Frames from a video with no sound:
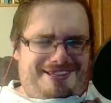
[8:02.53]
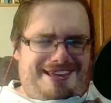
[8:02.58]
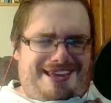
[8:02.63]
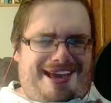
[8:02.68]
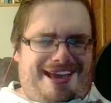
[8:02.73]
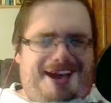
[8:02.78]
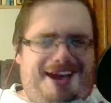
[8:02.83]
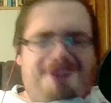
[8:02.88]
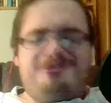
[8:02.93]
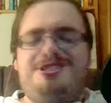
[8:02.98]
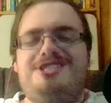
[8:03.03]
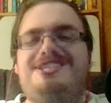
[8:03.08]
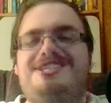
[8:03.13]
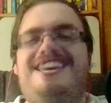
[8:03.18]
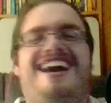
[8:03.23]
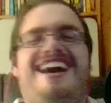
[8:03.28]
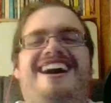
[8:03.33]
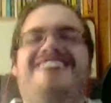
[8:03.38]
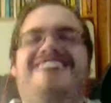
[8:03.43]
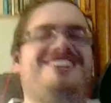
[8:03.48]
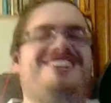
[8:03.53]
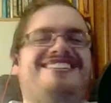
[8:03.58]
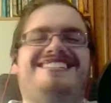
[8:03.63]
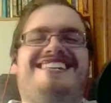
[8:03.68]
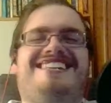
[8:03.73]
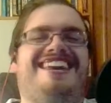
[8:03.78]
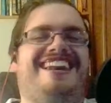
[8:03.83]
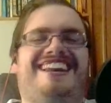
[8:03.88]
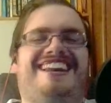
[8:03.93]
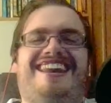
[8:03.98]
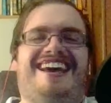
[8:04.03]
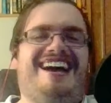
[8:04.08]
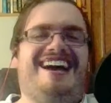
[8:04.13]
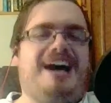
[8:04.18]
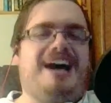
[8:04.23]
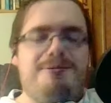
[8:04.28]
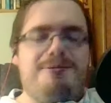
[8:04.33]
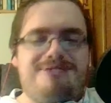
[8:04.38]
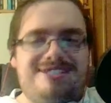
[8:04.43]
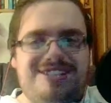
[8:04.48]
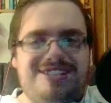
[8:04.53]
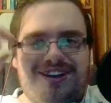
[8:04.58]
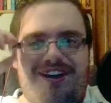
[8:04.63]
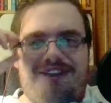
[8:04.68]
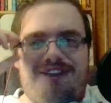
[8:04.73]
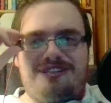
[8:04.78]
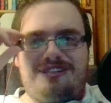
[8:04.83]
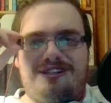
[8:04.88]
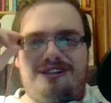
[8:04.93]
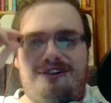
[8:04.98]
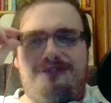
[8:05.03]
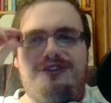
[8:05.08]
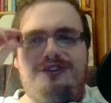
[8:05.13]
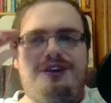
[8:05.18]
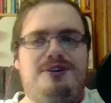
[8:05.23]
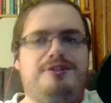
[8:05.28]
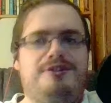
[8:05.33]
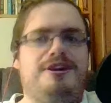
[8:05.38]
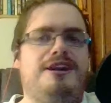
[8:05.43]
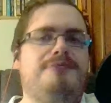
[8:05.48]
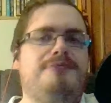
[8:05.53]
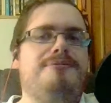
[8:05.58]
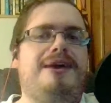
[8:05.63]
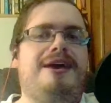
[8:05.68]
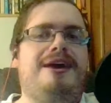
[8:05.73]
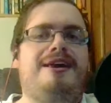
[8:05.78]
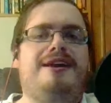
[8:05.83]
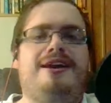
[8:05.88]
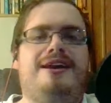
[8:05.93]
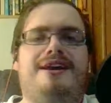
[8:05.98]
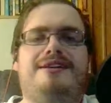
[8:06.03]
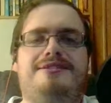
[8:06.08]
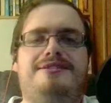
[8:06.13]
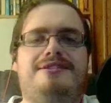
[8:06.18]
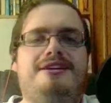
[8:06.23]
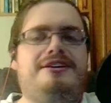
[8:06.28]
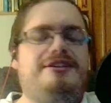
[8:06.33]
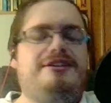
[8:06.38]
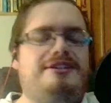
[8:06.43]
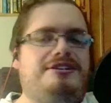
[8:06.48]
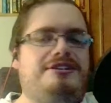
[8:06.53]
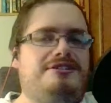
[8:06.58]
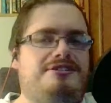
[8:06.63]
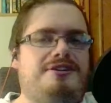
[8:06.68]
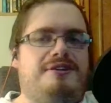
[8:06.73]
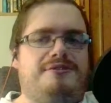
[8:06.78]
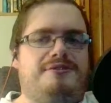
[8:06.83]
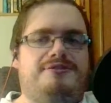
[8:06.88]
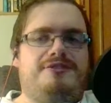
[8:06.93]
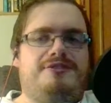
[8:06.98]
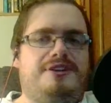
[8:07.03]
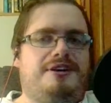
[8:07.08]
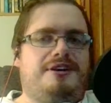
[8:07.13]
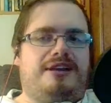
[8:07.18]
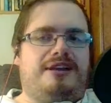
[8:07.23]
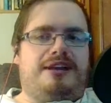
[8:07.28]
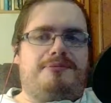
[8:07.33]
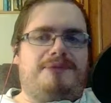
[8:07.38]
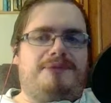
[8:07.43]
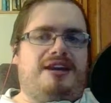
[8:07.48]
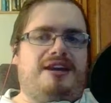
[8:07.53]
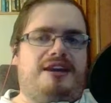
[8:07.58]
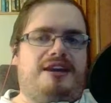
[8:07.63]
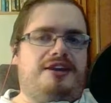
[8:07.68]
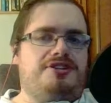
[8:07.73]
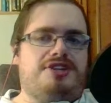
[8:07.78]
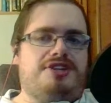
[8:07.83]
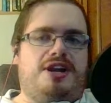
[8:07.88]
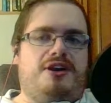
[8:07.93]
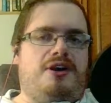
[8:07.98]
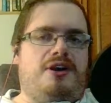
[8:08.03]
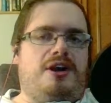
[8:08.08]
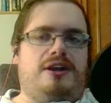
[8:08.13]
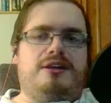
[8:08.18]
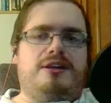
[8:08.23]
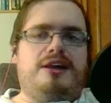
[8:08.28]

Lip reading: I'm just kidding. Nah, I still feel great, man. I don't feel like my age at all.